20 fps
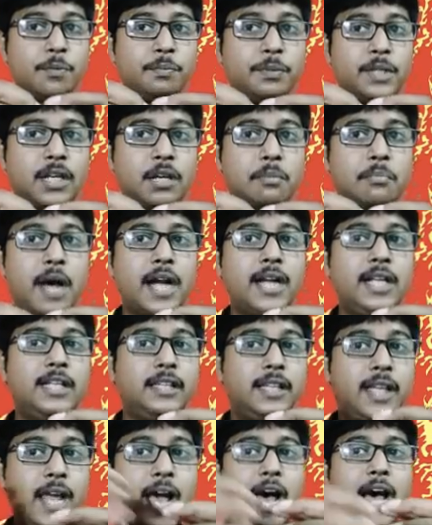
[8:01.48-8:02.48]
of that money,
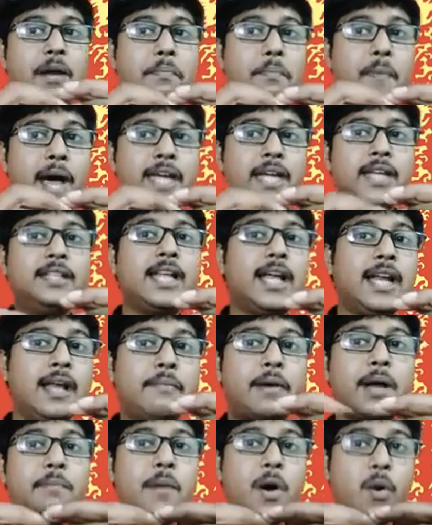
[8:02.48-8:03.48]
they are buying the
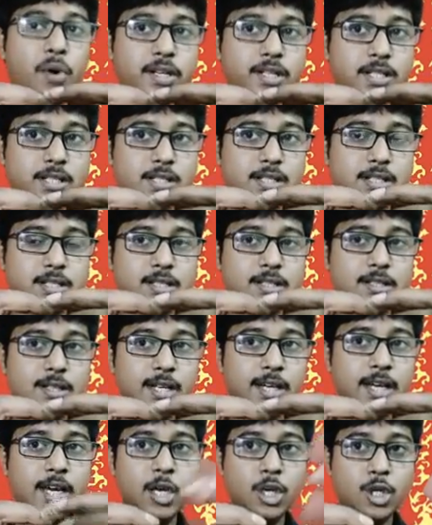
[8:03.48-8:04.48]
labor powers.
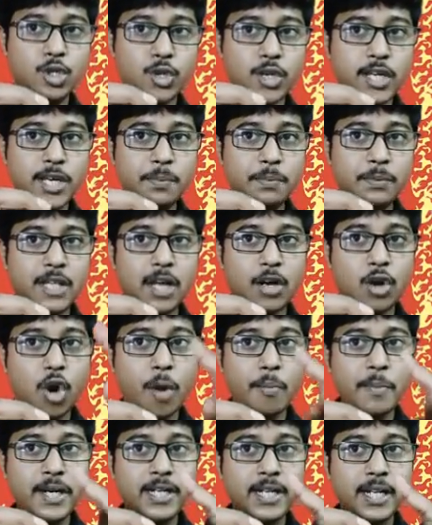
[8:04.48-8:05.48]
So if the
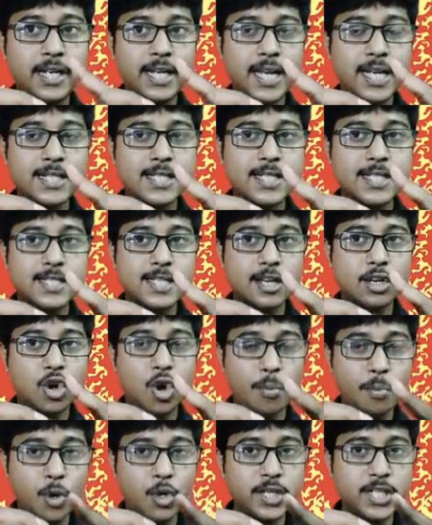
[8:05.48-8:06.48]
raw materials is a
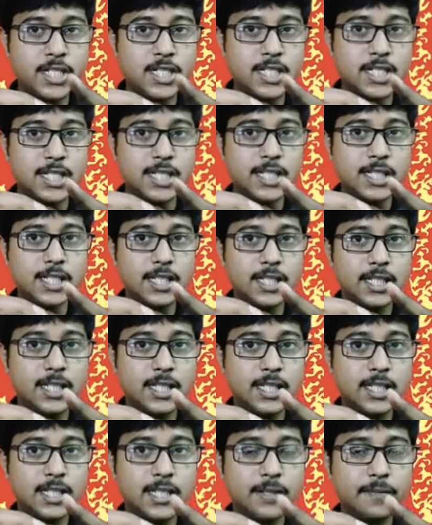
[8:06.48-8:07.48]
commodity,
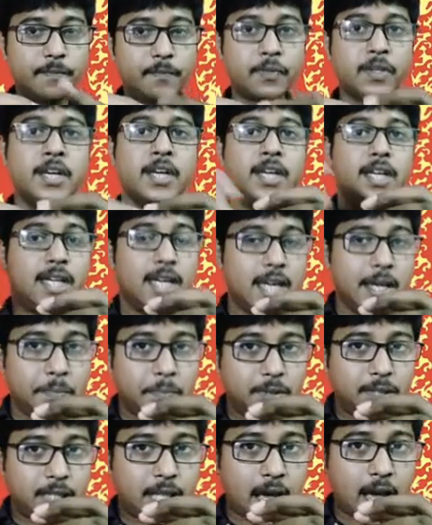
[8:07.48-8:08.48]

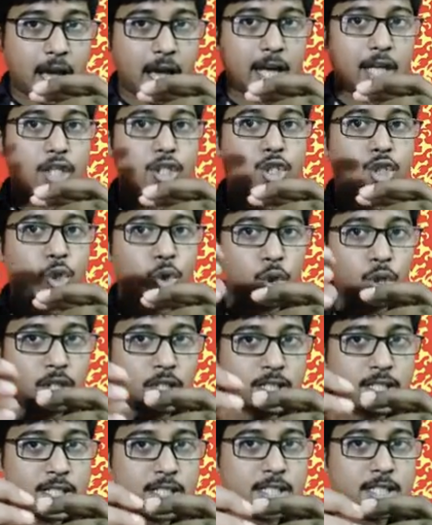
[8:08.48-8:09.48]
if the
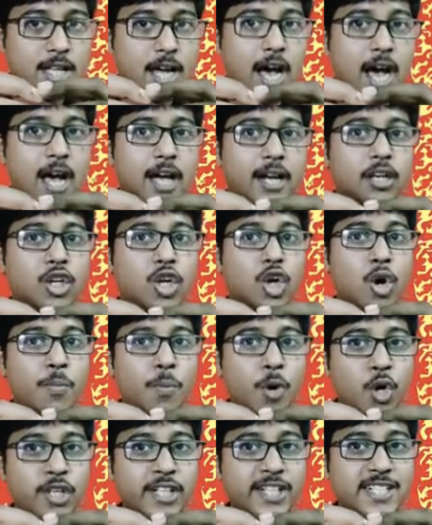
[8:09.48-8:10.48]
tools are
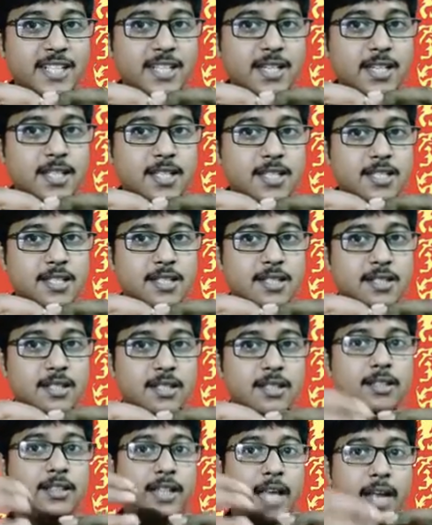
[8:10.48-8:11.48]
commodities,
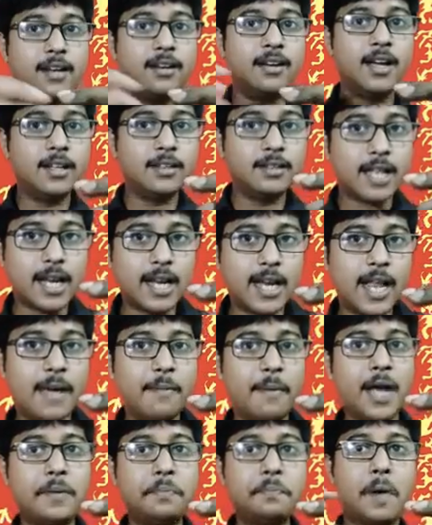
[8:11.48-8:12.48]
then the
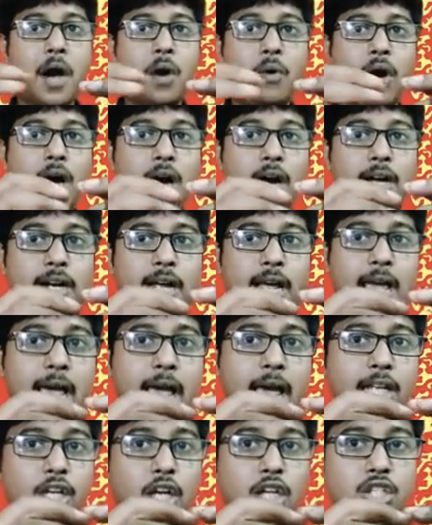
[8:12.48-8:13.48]
labor power
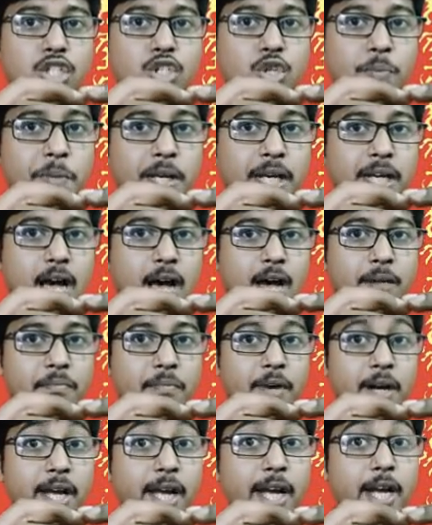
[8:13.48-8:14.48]
has also
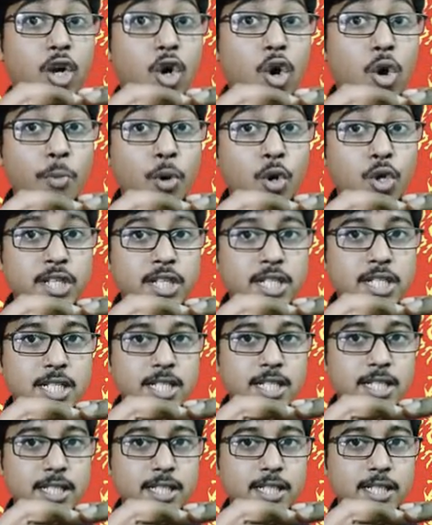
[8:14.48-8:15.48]
become a
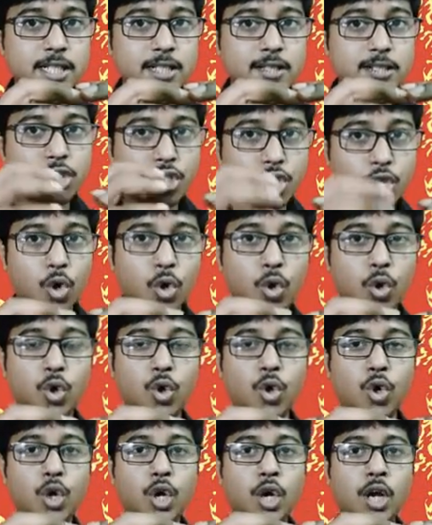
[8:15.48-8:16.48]
commodity.
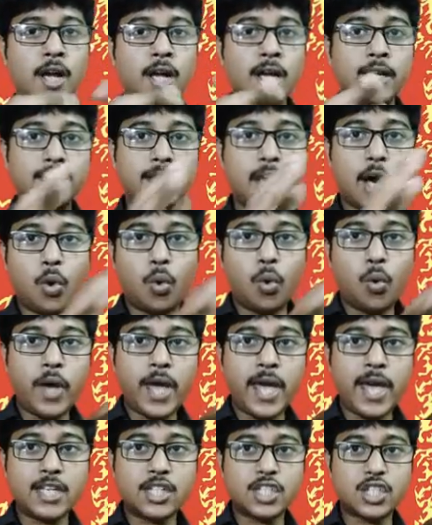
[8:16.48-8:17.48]
So the
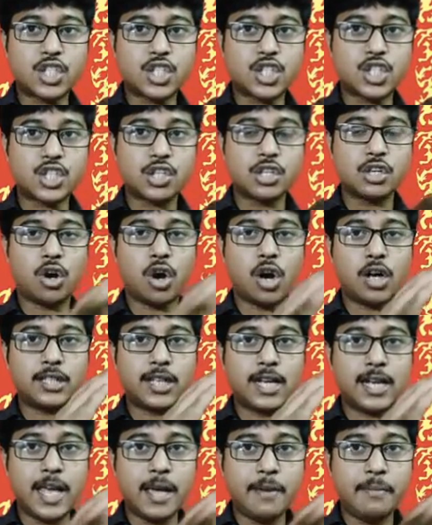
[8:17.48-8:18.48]
wage or
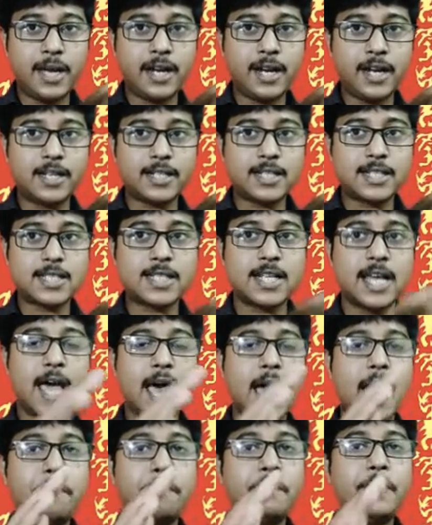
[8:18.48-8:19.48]
the laborers
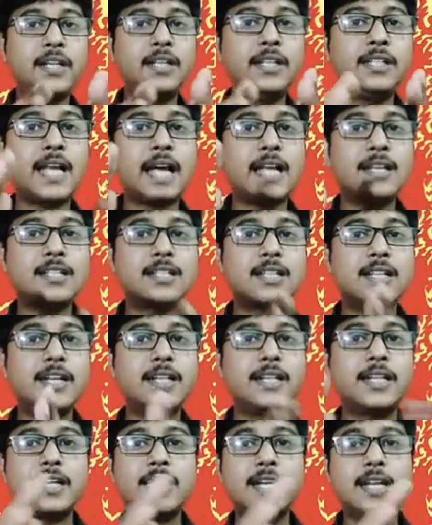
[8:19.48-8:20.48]
have been
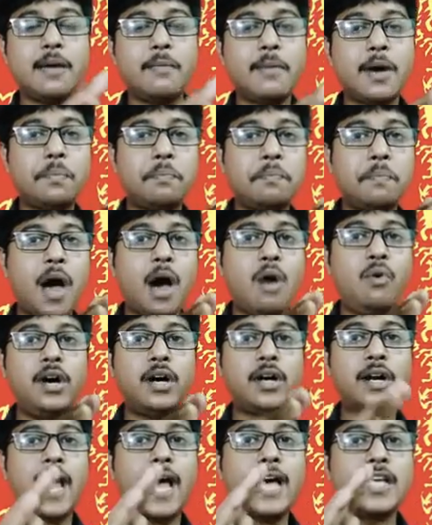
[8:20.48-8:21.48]
translated, labor
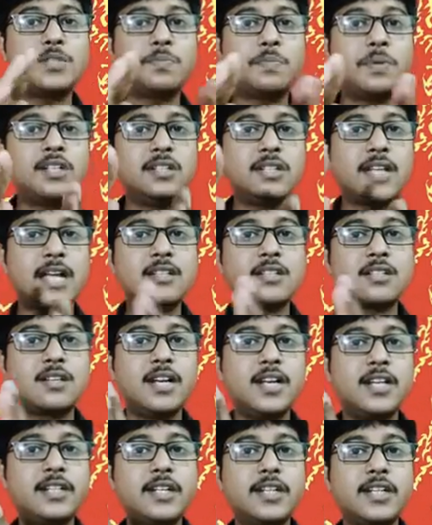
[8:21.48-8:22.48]
power has been
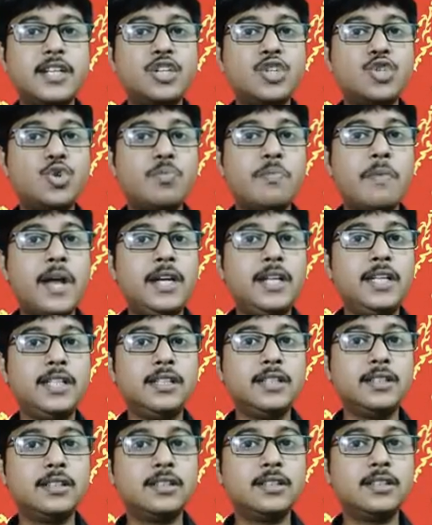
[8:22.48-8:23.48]
translated into money.
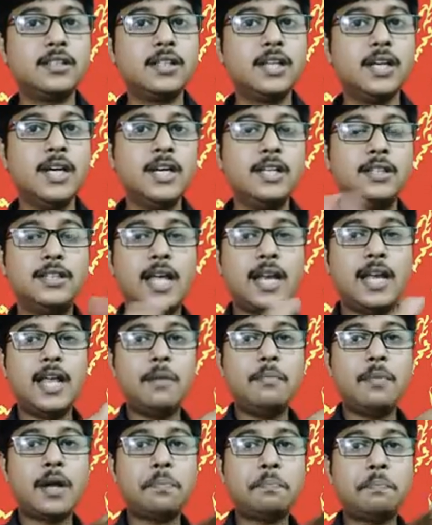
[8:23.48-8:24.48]
The
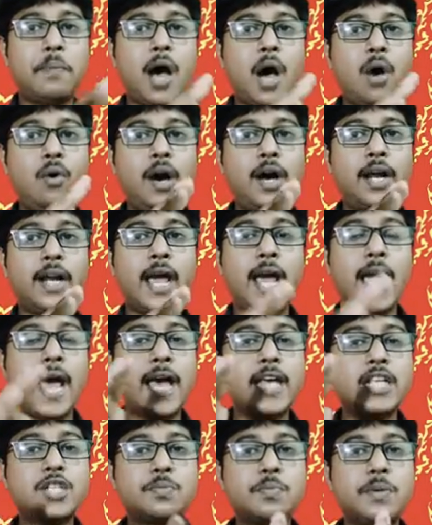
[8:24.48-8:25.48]
labor power
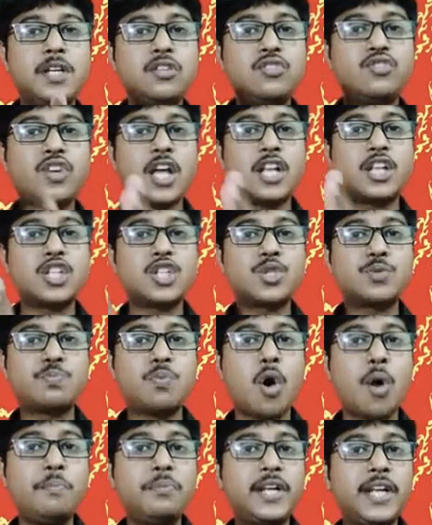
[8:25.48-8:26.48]
has been
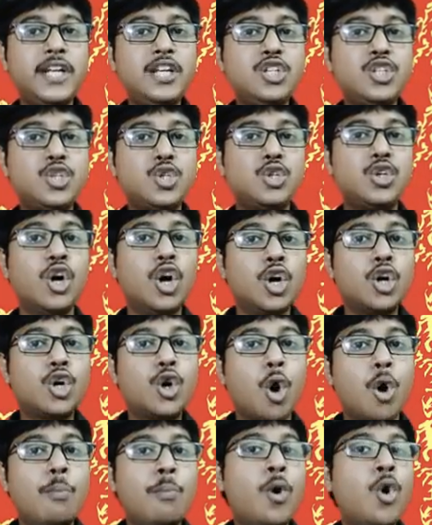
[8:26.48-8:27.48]
transformed into
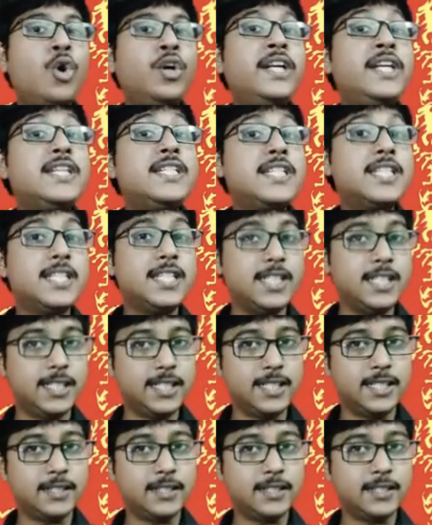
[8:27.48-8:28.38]
commodity.